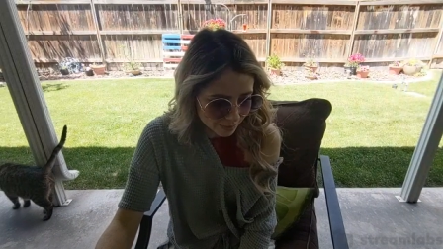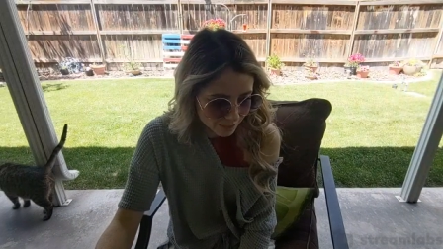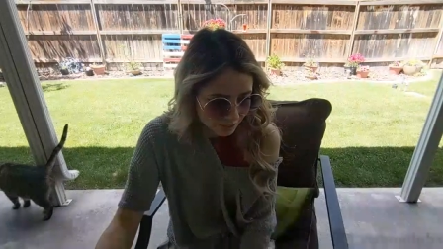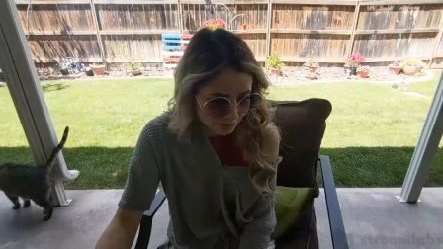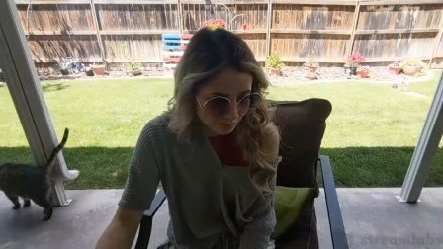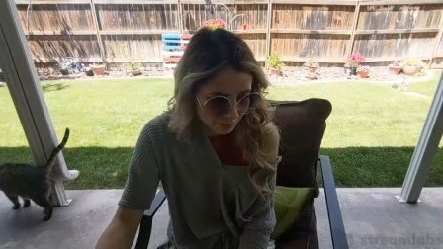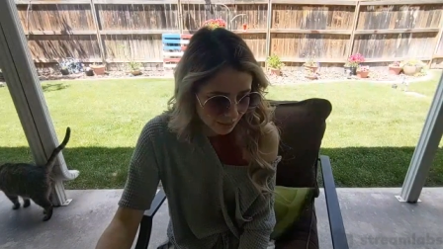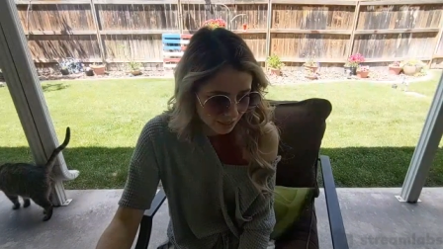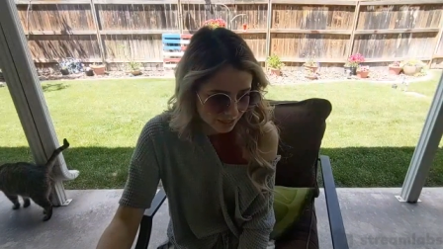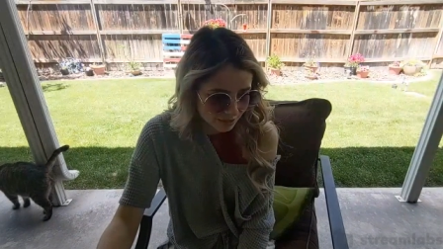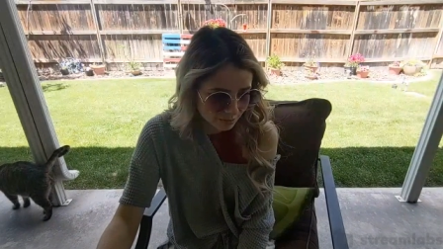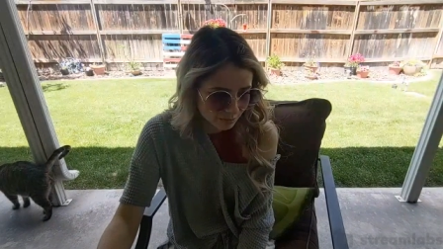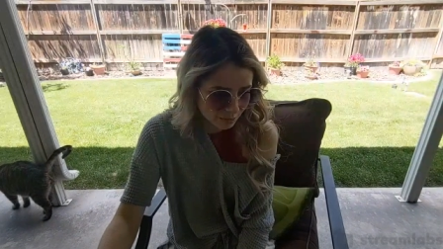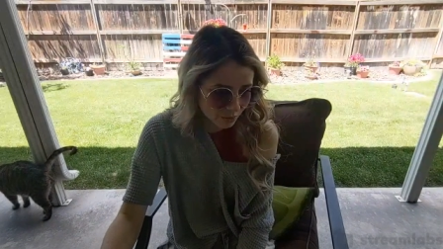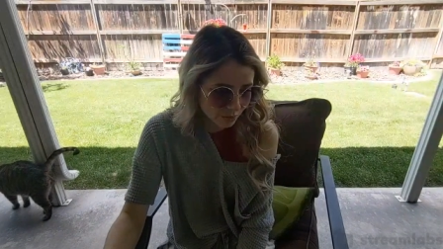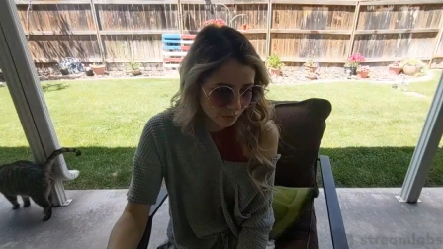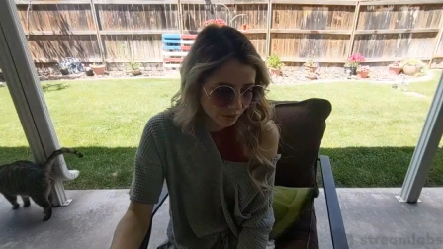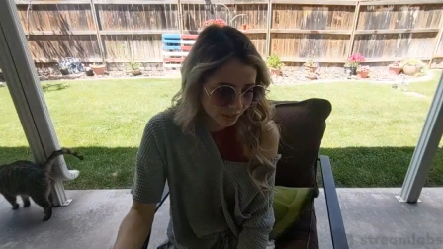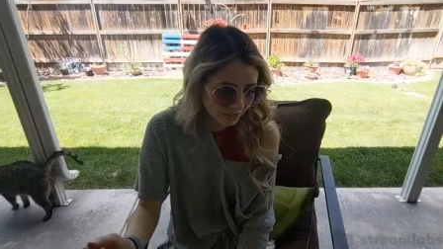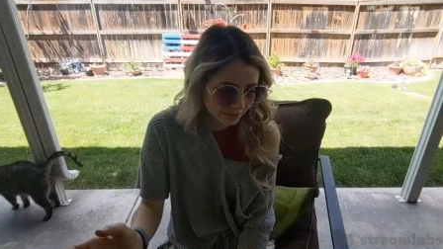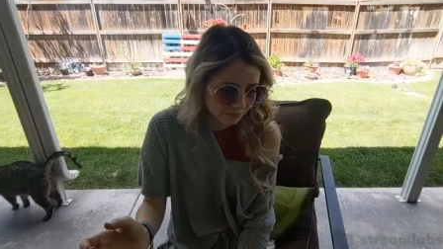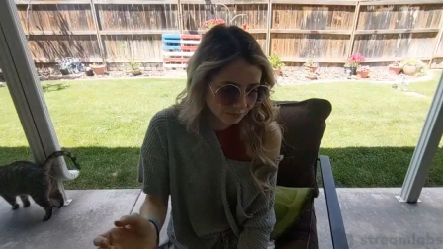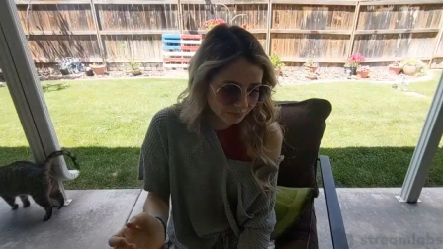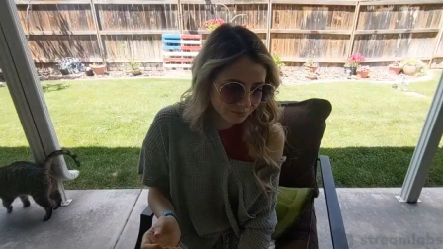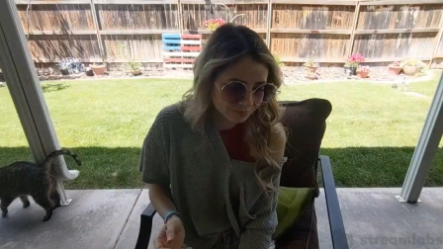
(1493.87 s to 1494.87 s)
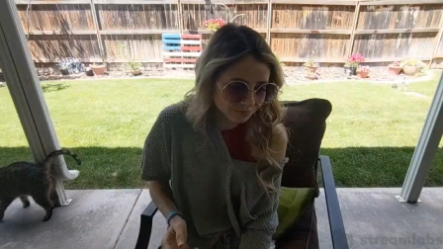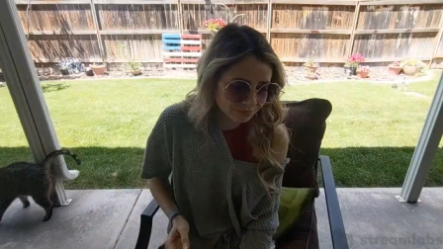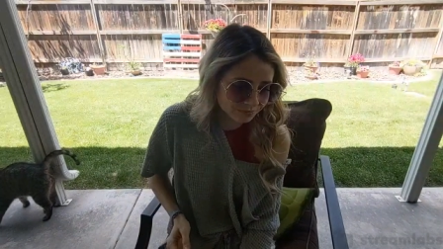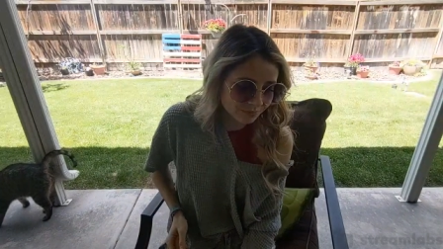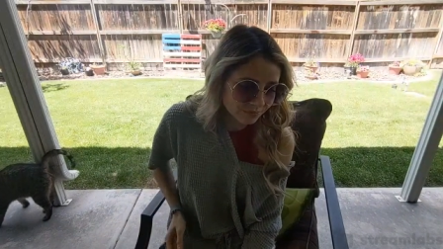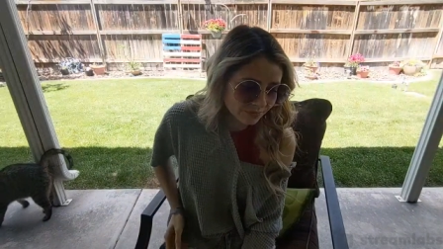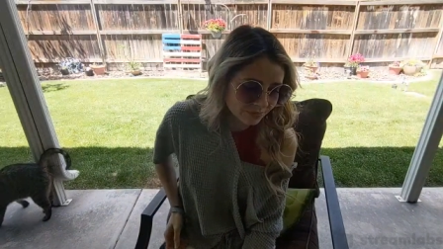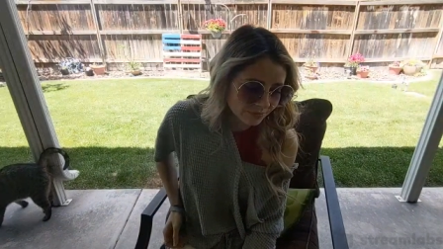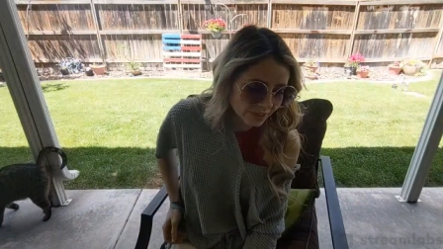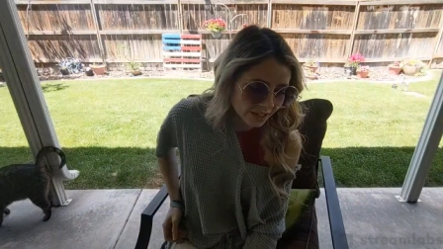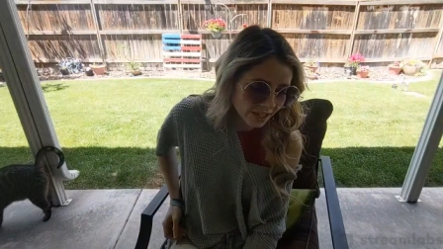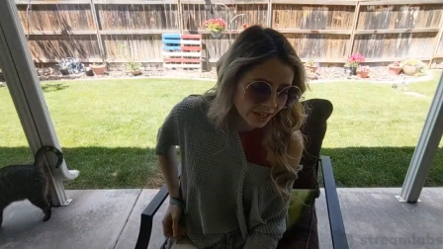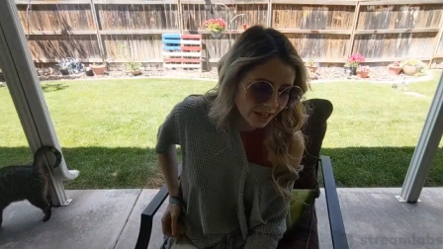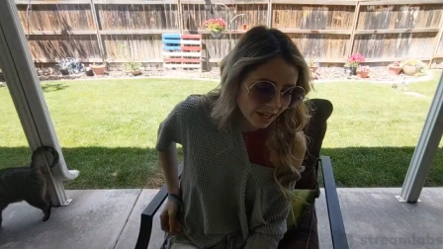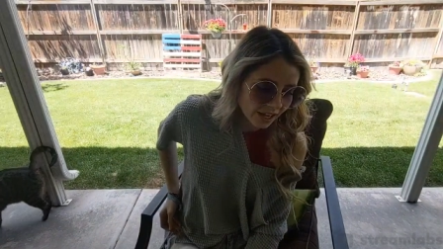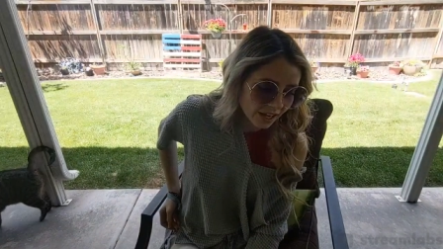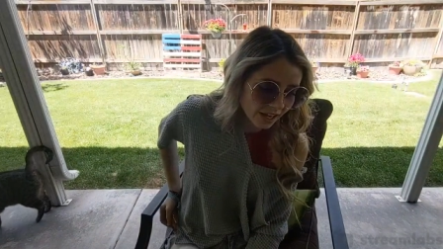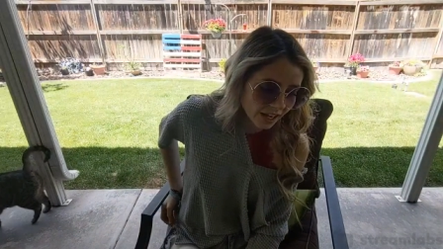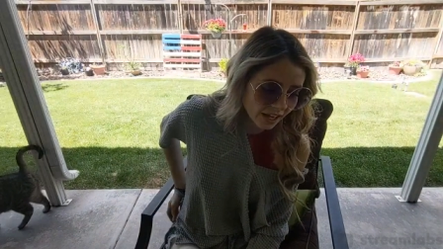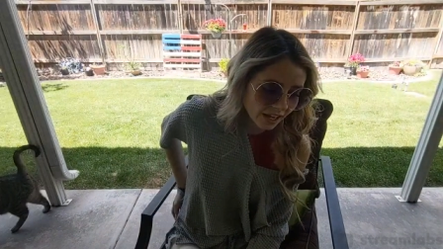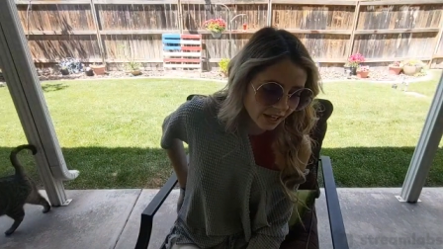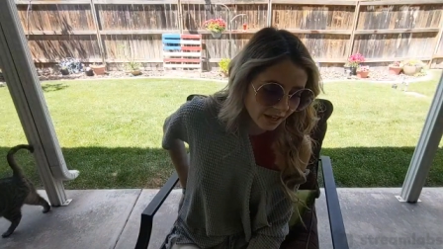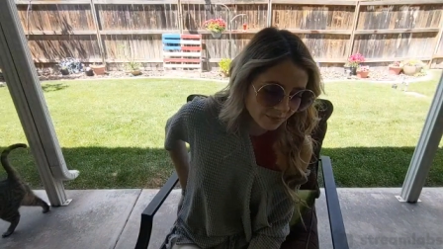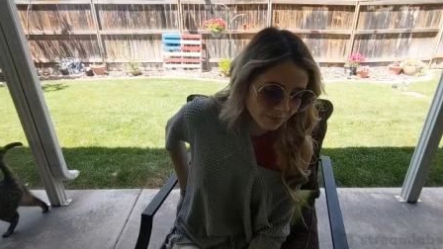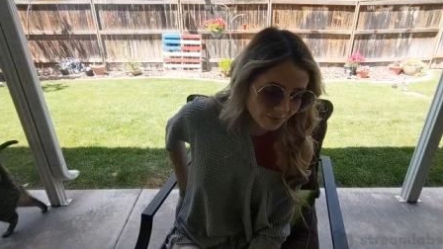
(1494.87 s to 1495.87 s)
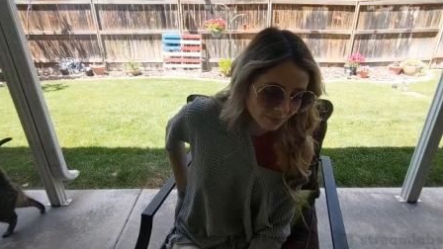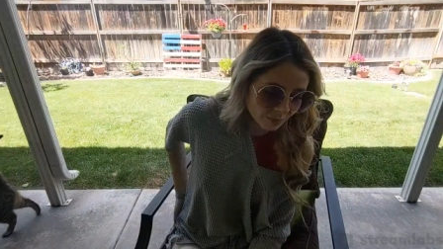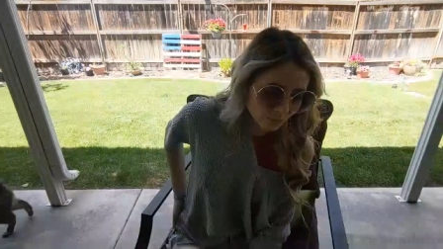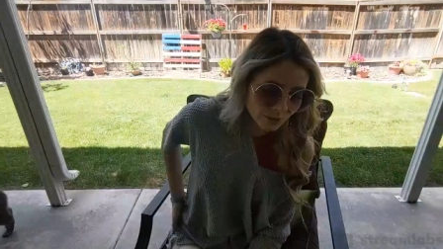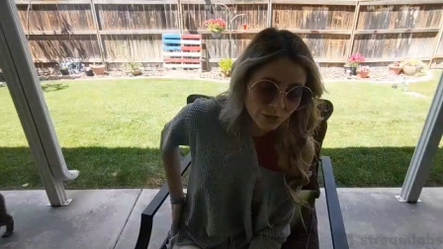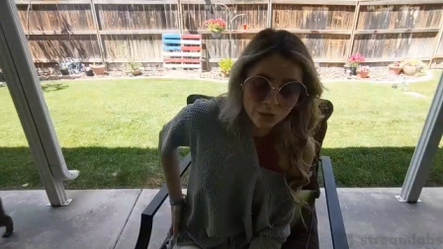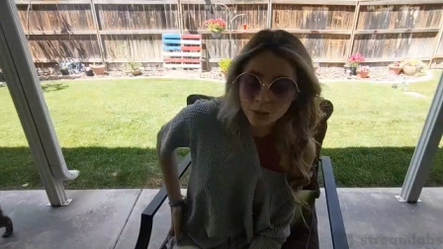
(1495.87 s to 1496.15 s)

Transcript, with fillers: Spressbot is broken? Um,